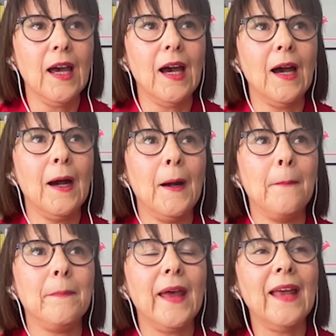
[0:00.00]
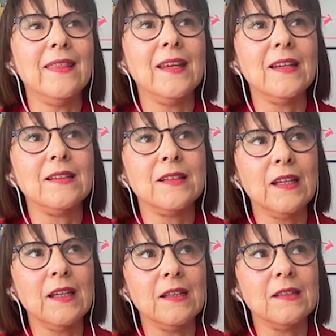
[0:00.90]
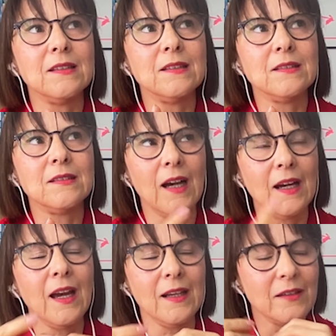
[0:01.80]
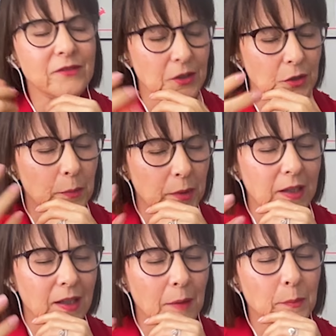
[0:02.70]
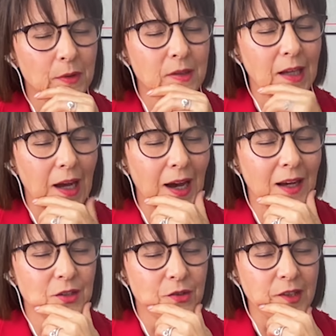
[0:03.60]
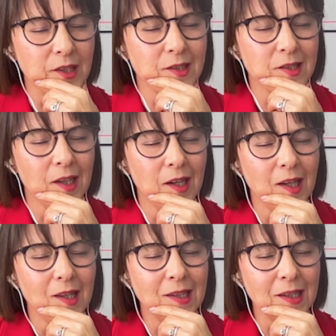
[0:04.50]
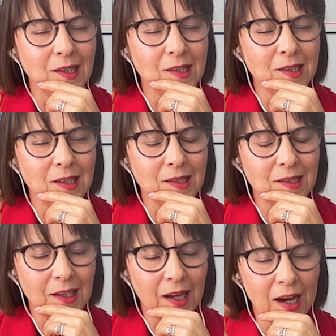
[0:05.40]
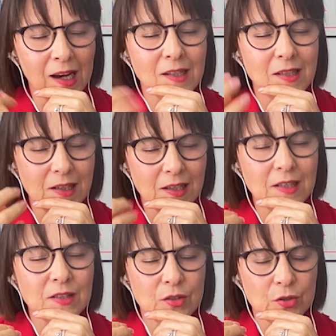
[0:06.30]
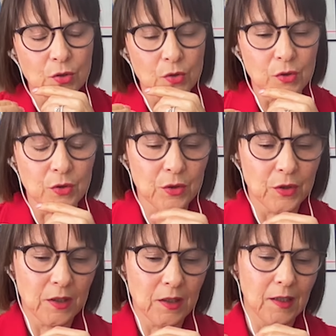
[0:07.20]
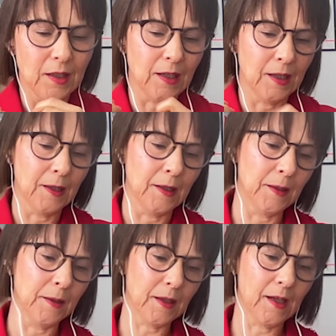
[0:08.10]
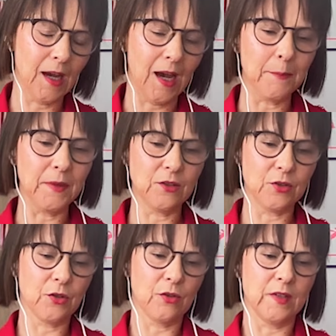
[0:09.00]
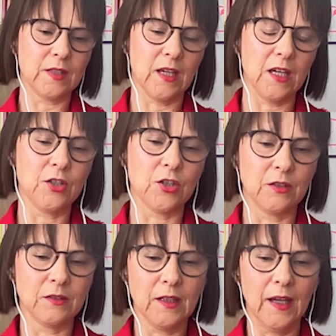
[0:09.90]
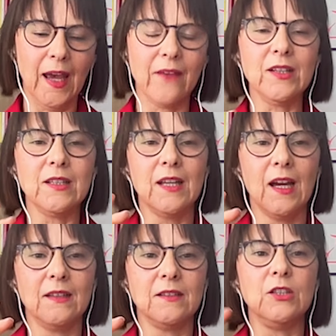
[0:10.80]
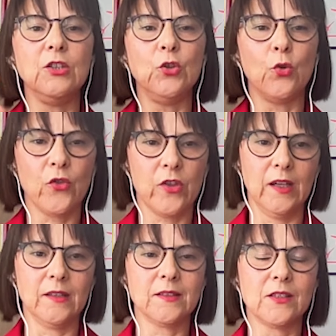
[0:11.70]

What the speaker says: And I love that you're picking up on the art of it. The art is to come into conversation having done your thing.